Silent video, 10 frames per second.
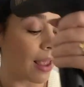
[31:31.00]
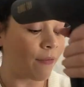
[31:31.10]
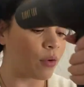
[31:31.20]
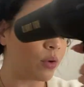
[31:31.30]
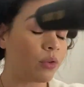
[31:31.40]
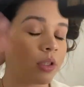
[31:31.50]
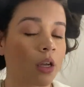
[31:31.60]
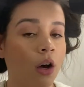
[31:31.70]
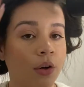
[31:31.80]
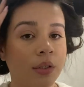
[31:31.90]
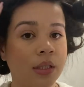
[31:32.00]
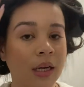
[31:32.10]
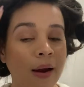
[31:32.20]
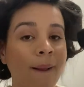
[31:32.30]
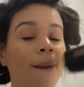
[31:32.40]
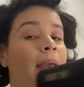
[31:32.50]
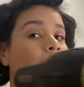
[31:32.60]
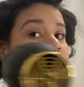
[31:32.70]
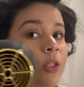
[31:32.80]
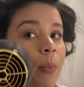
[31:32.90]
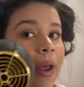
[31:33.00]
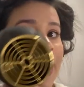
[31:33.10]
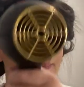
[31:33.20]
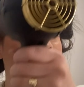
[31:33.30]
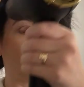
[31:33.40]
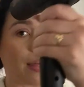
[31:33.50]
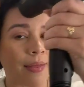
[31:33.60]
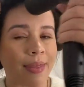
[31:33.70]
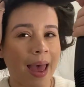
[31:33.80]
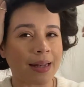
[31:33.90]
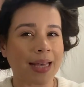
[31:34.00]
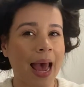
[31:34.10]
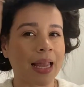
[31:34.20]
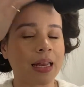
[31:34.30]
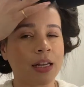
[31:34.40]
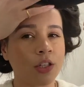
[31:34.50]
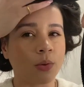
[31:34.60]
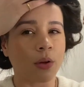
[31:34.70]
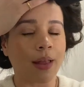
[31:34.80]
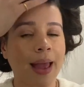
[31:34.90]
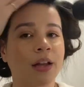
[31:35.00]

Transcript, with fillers: if you use the Ghost hairspray, but th that tackiness will like